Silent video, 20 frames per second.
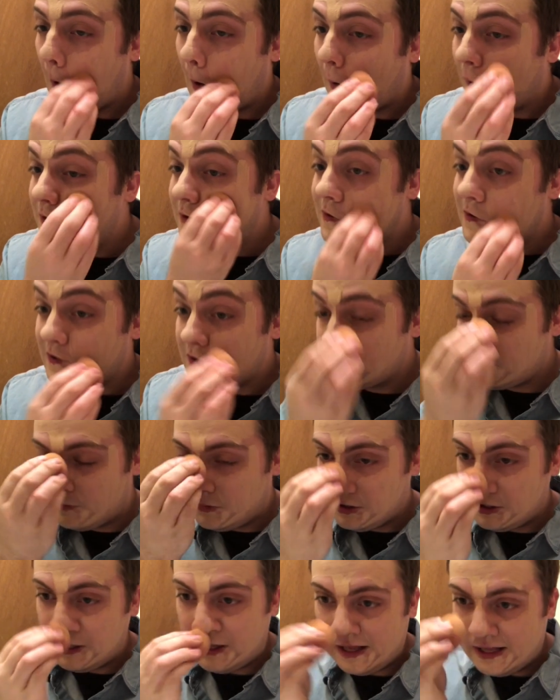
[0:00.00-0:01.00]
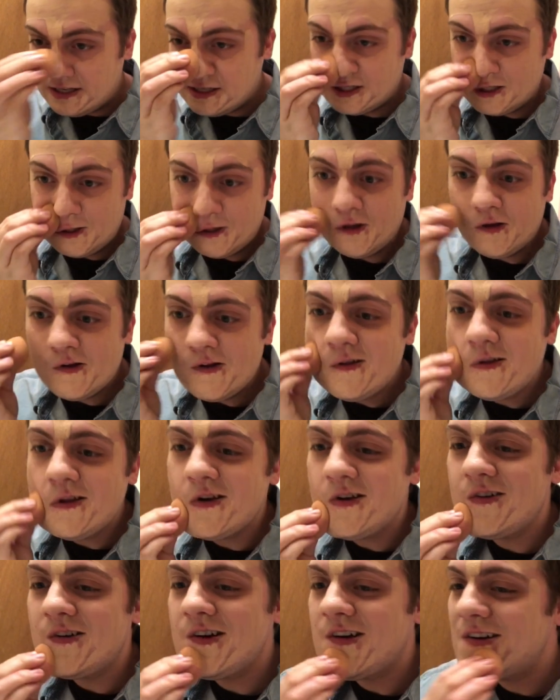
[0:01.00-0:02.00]
and just blend
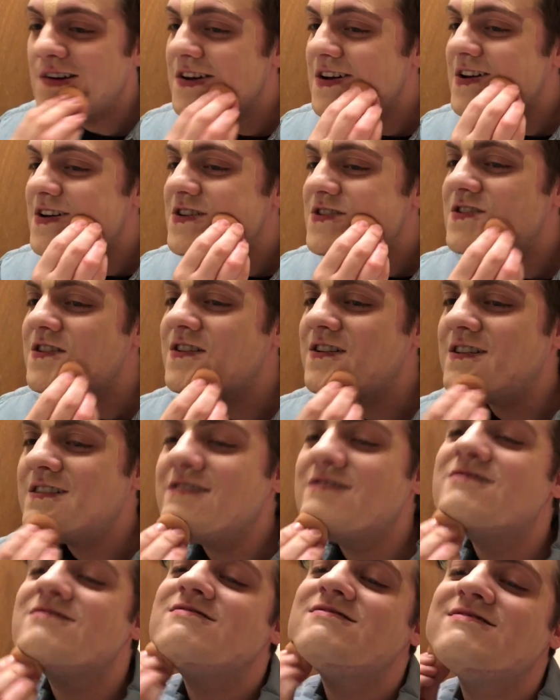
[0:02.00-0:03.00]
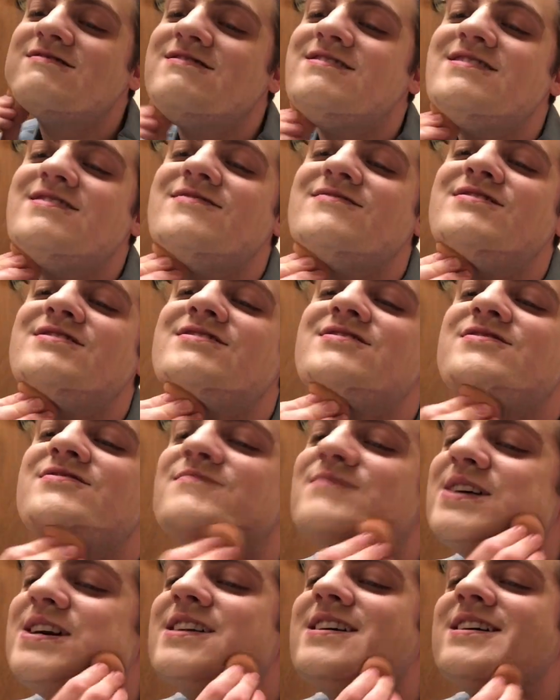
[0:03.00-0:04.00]
the foundation. I always do
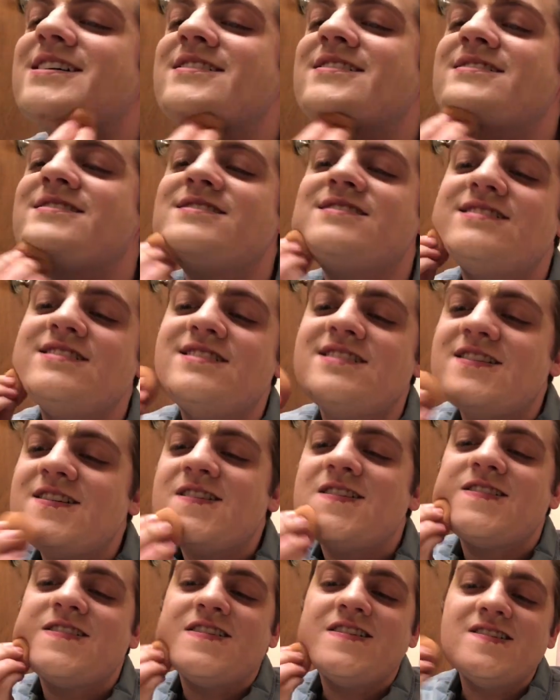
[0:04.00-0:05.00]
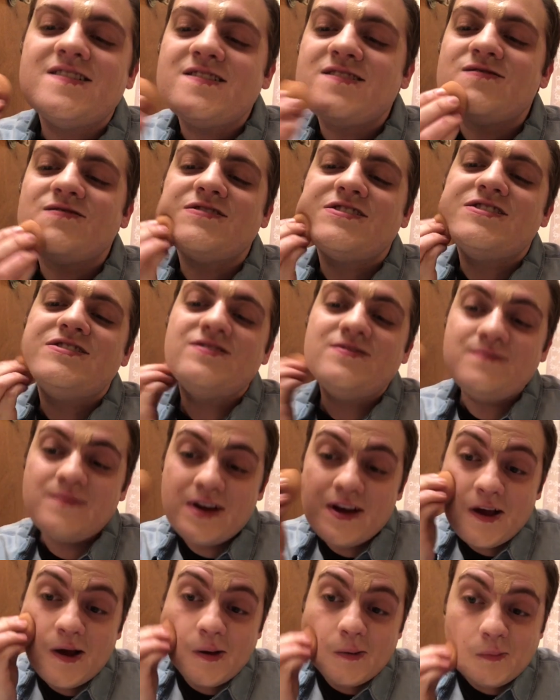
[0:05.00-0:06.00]
my neck because when you do
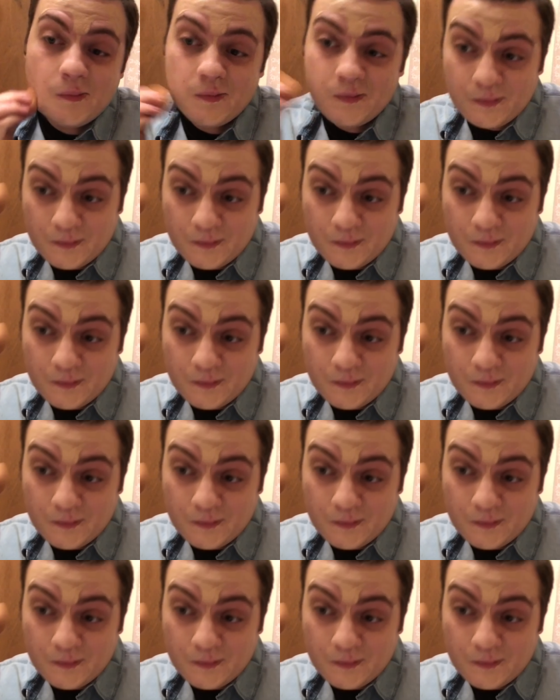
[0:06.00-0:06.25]
makeup,